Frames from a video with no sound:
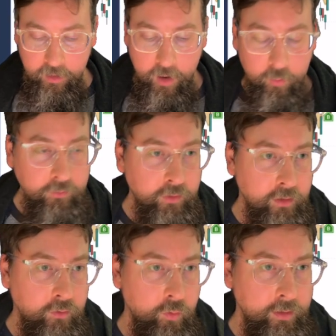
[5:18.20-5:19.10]
I was going to
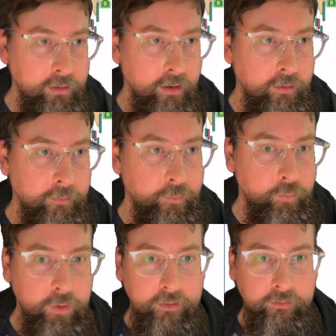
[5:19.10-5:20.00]
do Intel
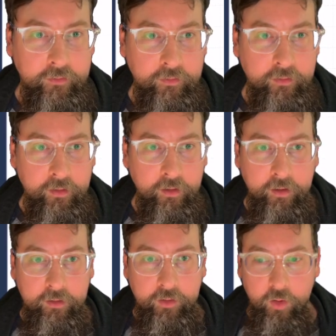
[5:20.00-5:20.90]
because,
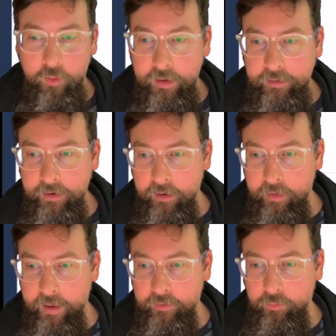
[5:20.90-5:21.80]

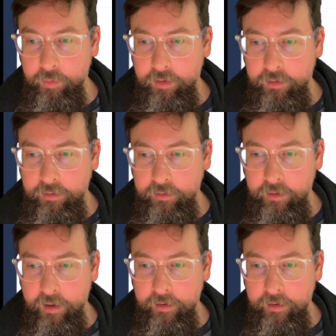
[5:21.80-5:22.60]
Intel has been